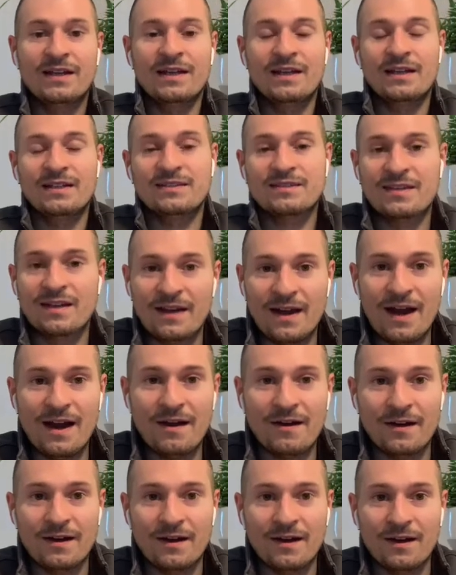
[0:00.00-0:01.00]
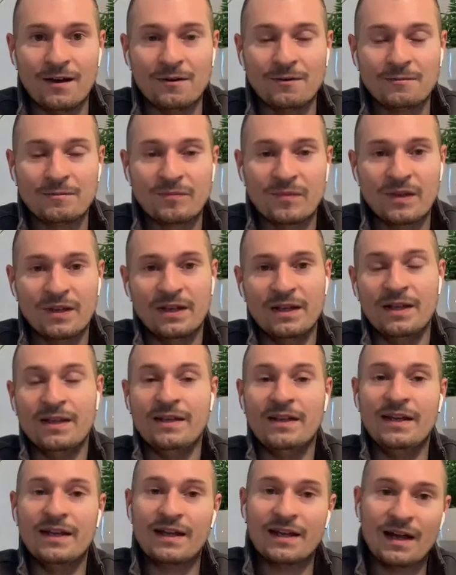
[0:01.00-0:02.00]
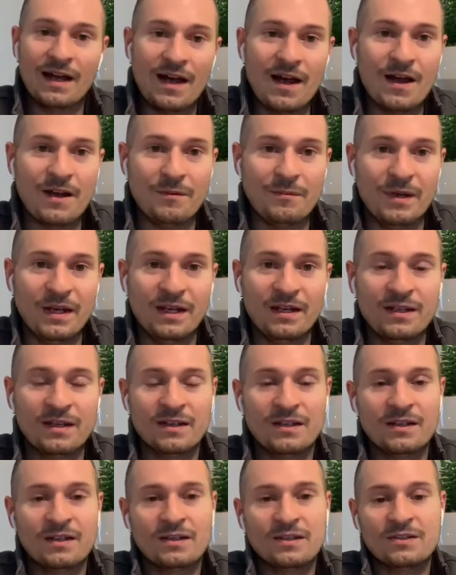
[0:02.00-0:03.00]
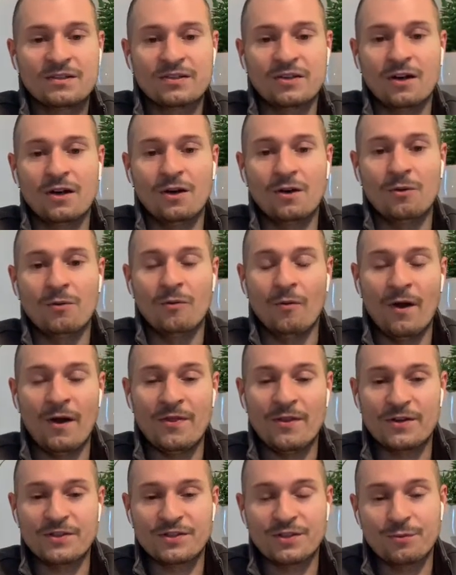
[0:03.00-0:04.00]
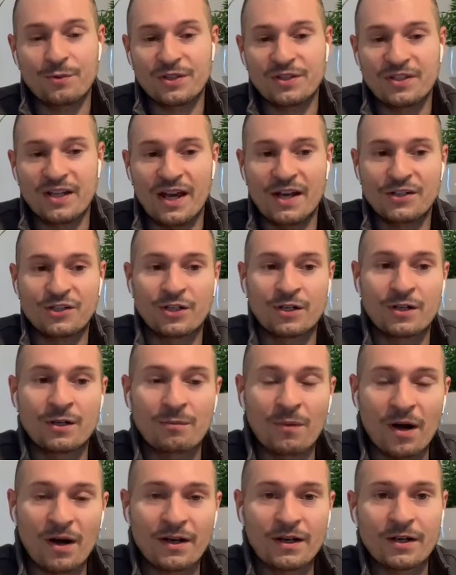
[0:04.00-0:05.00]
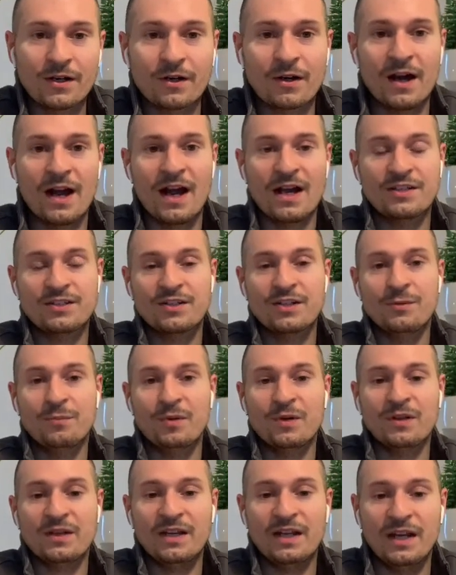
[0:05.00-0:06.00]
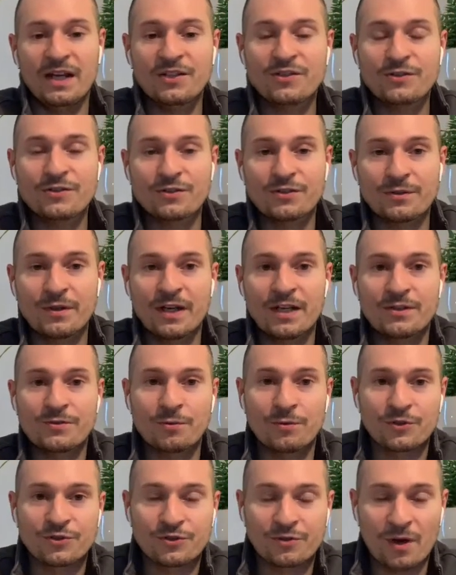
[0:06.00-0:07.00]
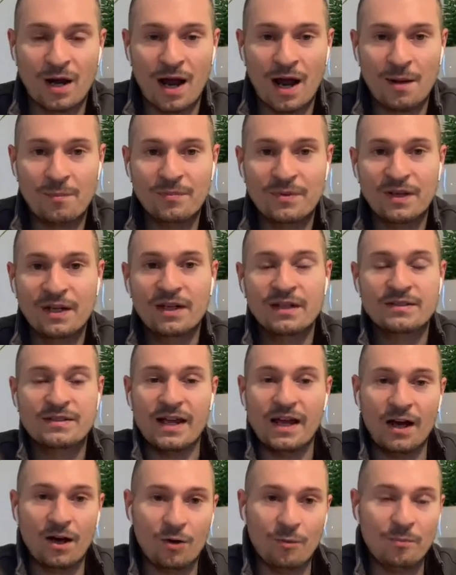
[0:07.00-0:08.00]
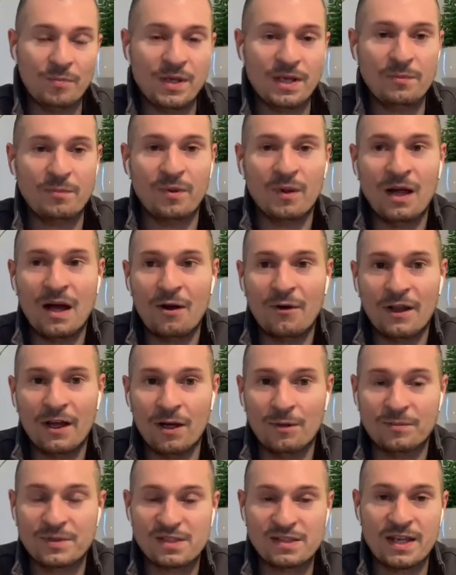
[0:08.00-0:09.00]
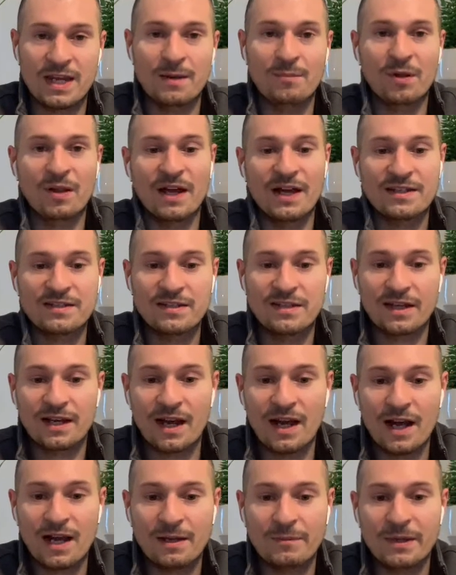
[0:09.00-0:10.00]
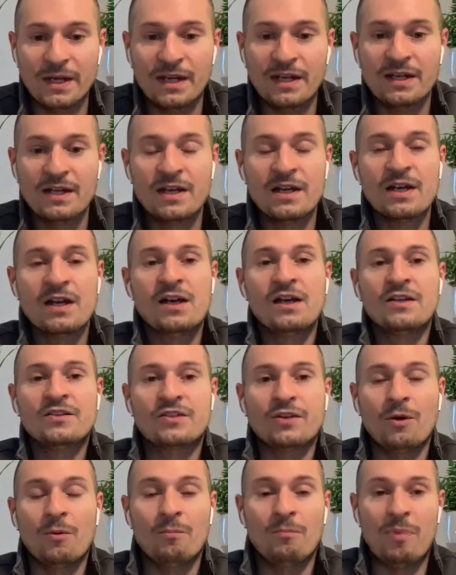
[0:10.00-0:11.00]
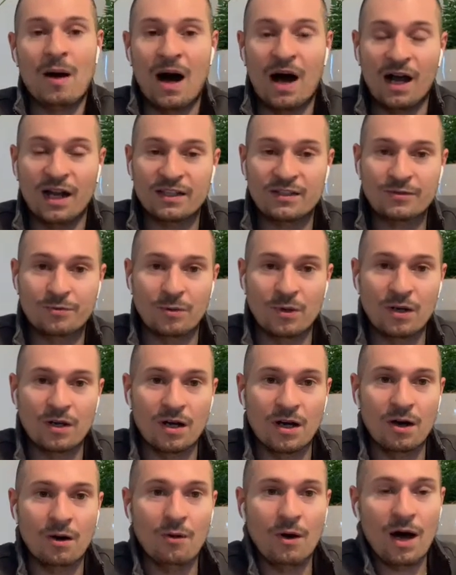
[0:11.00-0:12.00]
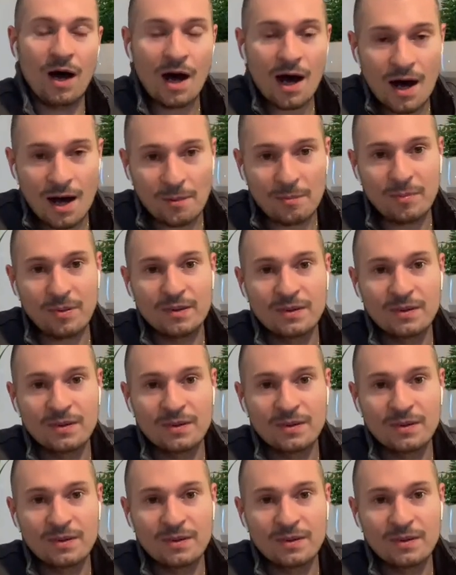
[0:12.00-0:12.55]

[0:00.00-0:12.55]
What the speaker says: scenario in the economy. So when there's a recession or a market crash, typically interest rates will drop to help people out and help stabilize the economy. So bonds will go up.